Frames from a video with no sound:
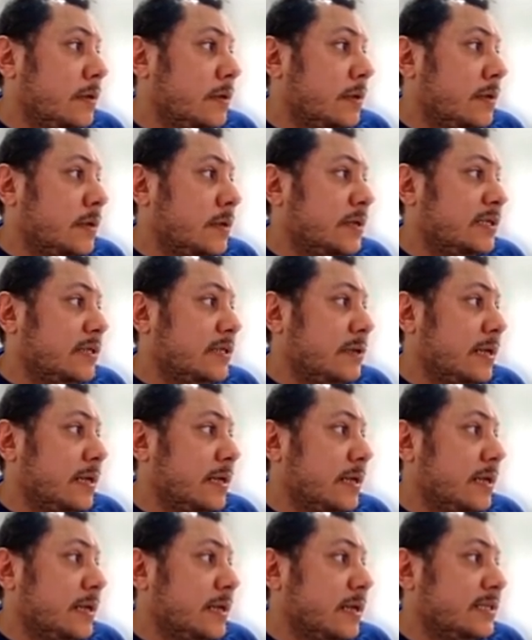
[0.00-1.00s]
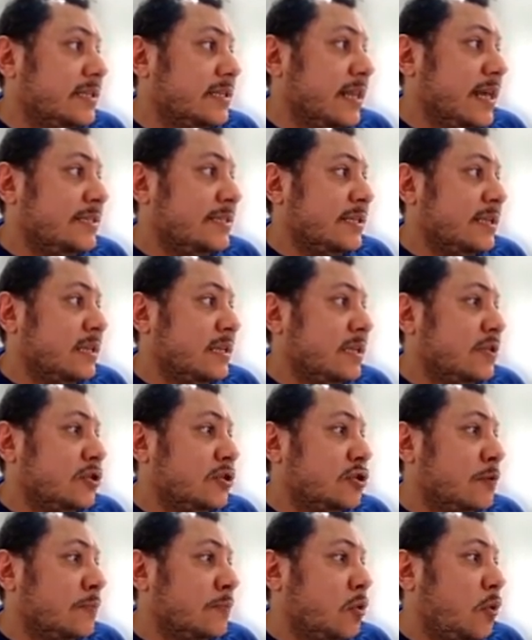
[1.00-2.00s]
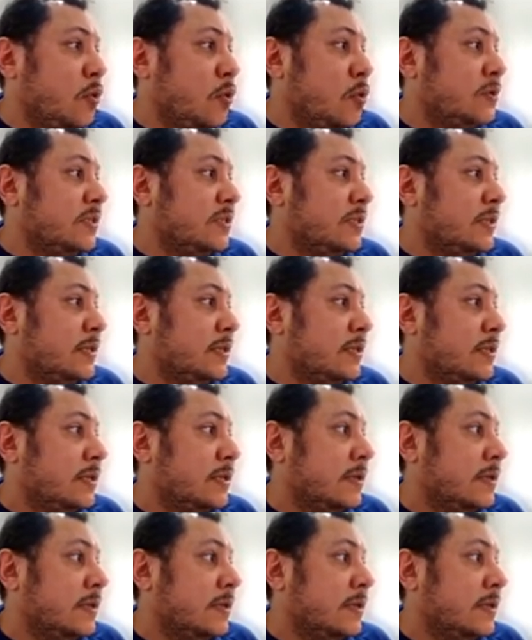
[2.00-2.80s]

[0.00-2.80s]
is less than some constant.